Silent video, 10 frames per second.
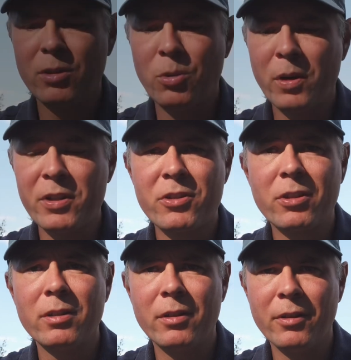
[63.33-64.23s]

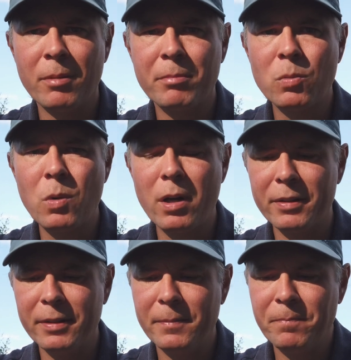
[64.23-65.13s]
Question number
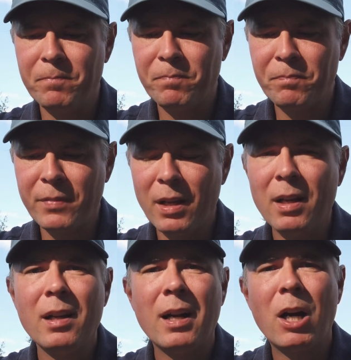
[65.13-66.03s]
1.
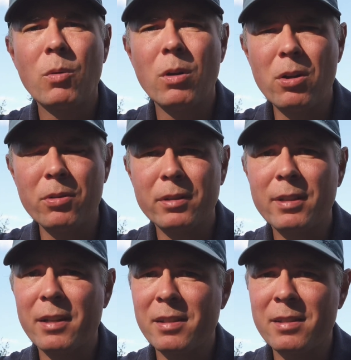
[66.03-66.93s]
How long
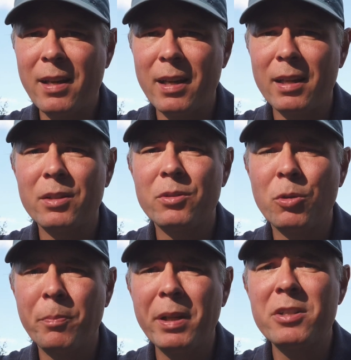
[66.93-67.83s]
does it take
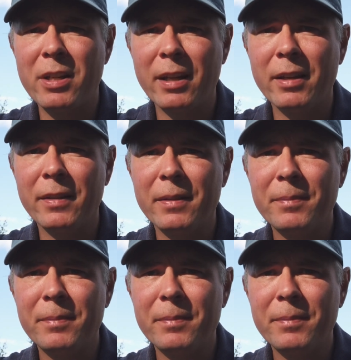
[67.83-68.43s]
to pitch Enan?